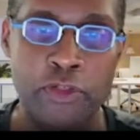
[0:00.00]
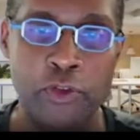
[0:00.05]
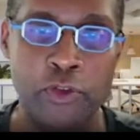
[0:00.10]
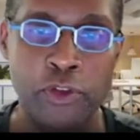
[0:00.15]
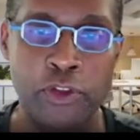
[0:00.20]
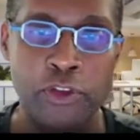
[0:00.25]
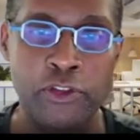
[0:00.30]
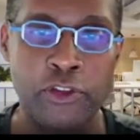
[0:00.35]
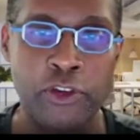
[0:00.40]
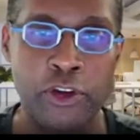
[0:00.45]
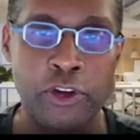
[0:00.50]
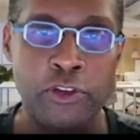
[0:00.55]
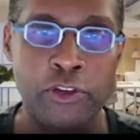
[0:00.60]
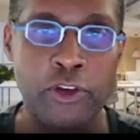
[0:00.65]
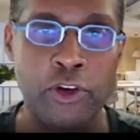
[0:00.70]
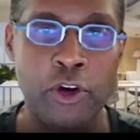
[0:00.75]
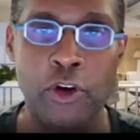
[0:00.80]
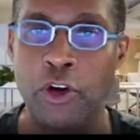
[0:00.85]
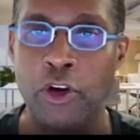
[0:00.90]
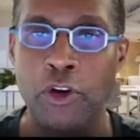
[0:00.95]
this on,
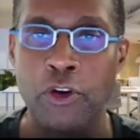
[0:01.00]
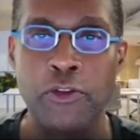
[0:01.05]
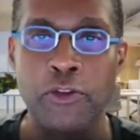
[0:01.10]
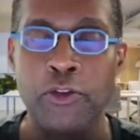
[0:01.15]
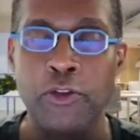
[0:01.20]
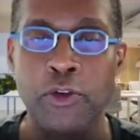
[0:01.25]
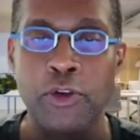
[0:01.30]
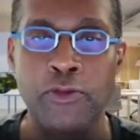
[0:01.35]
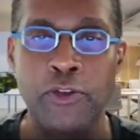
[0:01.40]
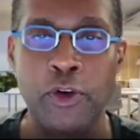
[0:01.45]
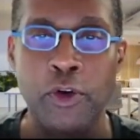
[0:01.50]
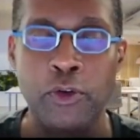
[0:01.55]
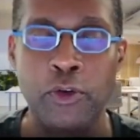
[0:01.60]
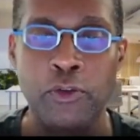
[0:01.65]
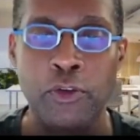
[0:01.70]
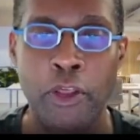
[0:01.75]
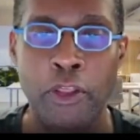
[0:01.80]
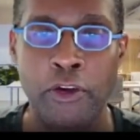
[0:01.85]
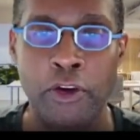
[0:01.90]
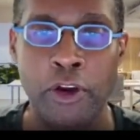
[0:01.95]
or onto a phone
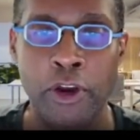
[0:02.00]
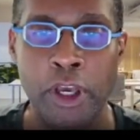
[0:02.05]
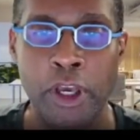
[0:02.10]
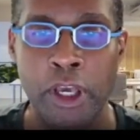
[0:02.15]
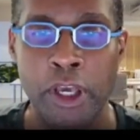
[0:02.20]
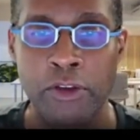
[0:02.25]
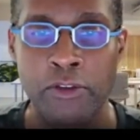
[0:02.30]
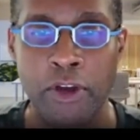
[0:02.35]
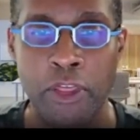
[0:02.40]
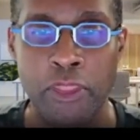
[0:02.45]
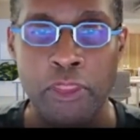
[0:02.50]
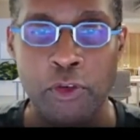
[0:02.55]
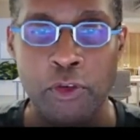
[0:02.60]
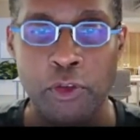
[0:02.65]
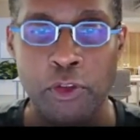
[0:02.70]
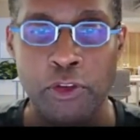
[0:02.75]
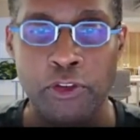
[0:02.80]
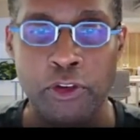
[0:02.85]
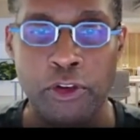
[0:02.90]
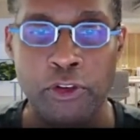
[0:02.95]
rather, if I throw
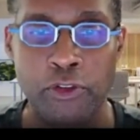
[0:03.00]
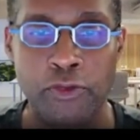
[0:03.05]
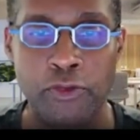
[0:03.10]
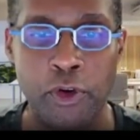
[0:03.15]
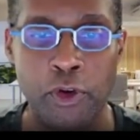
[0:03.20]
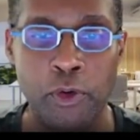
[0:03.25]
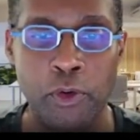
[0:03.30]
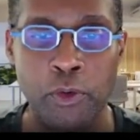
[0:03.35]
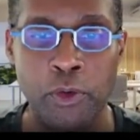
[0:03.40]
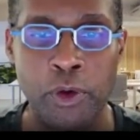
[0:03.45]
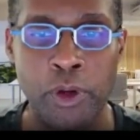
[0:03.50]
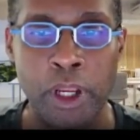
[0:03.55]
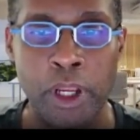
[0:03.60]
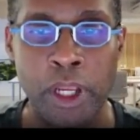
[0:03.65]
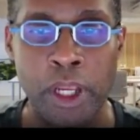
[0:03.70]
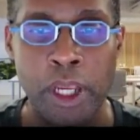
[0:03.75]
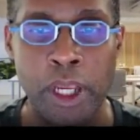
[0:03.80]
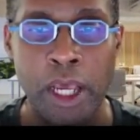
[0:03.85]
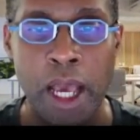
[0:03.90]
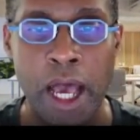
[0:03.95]
this on a phone,
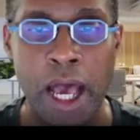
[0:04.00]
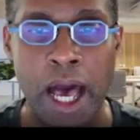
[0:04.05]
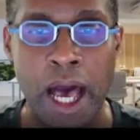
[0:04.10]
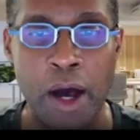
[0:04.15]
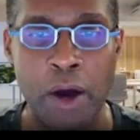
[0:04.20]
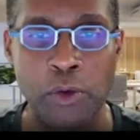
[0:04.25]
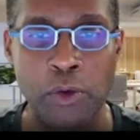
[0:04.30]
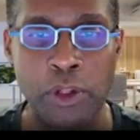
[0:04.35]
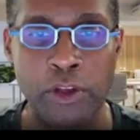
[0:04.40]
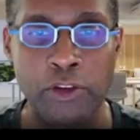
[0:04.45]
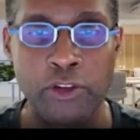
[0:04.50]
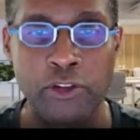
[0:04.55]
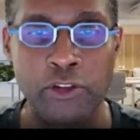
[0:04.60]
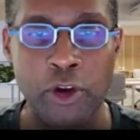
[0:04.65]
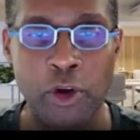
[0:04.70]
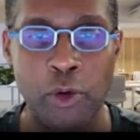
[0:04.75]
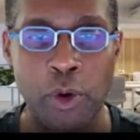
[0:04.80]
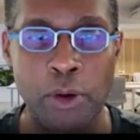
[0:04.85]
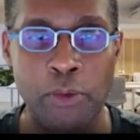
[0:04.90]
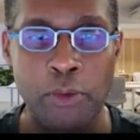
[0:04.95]
how will it show up